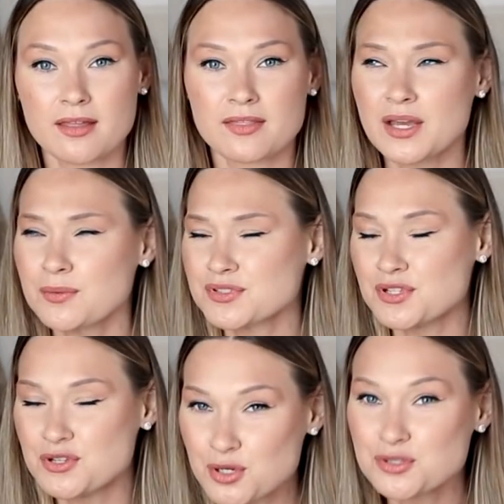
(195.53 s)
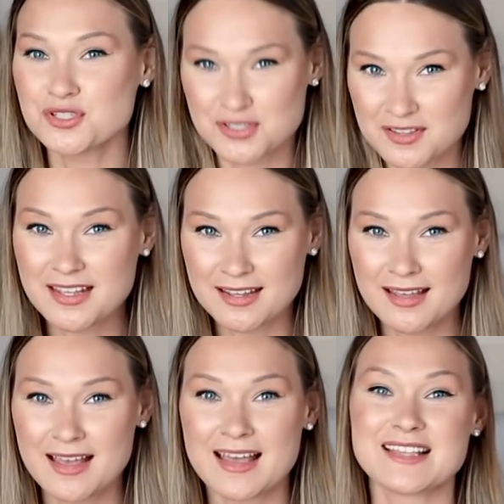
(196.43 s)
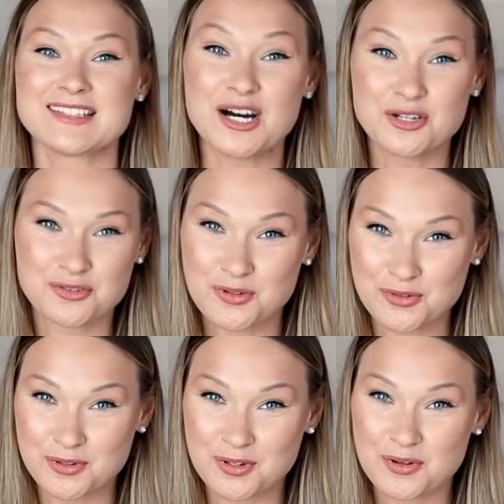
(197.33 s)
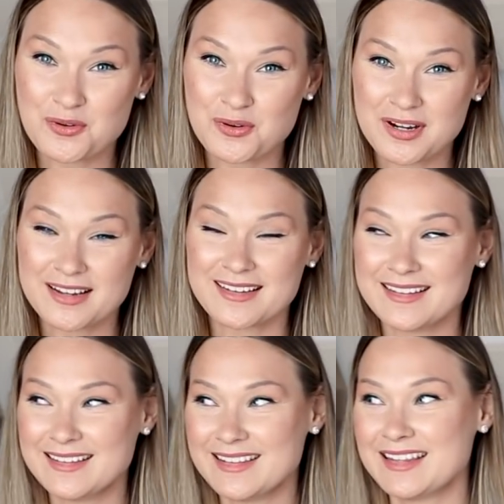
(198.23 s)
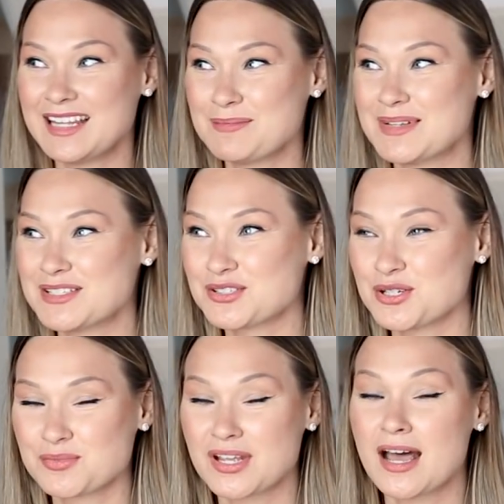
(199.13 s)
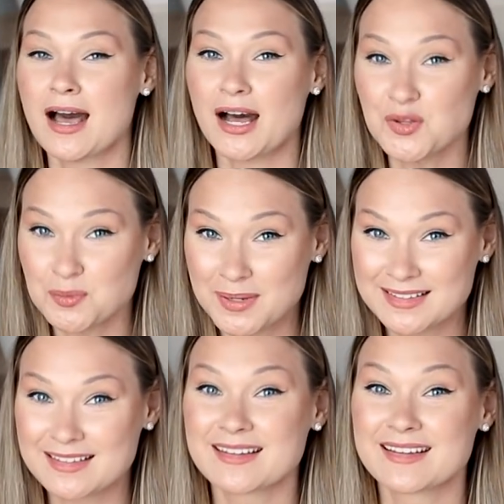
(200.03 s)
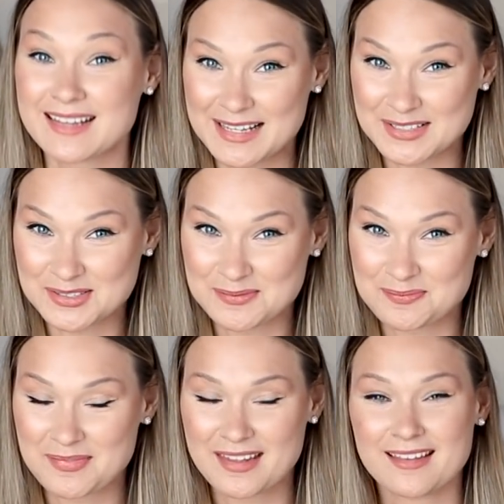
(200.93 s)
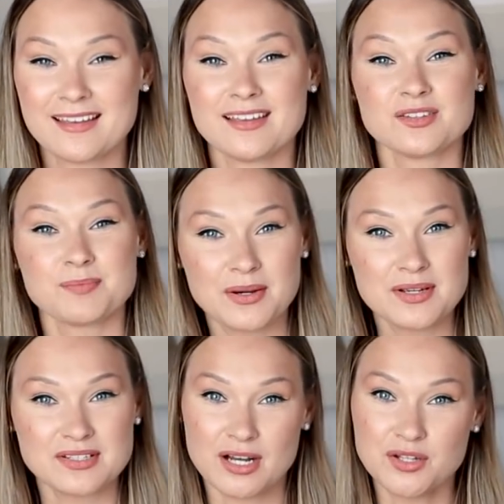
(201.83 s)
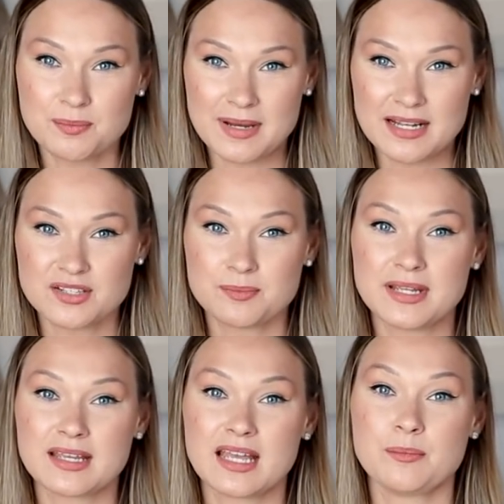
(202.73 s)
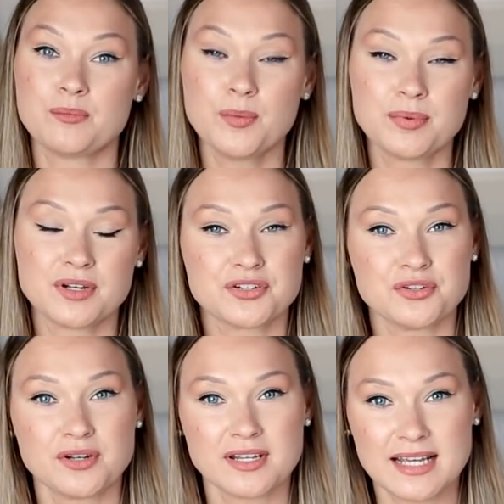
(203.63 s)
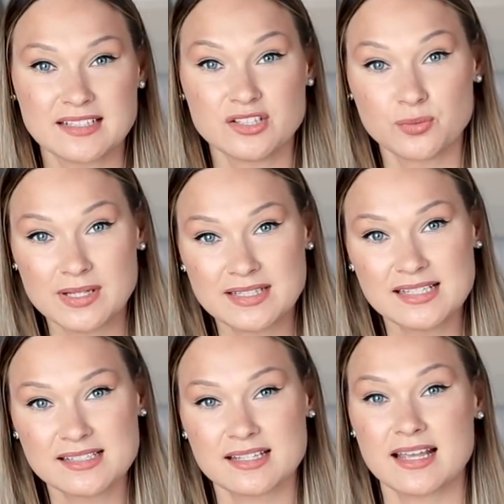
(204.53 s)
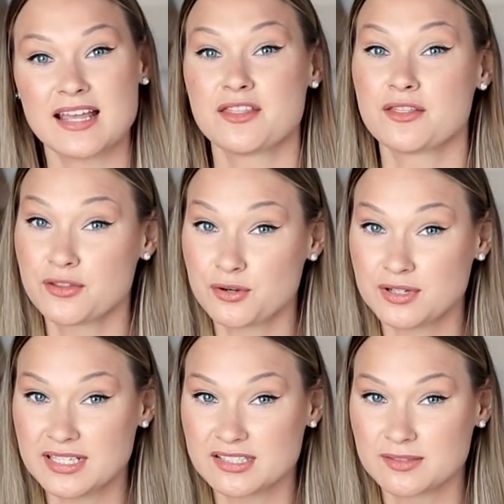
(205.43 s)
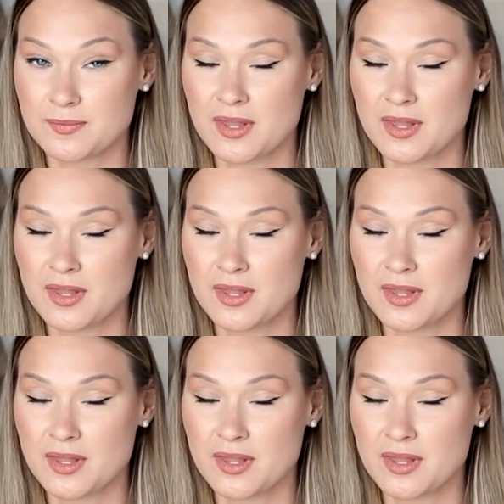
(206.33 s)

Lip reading: There was no such thing as autothrottle, or in layman's terms, automatic gas. Sperry's autopilots became popular during the 1920s and 30s.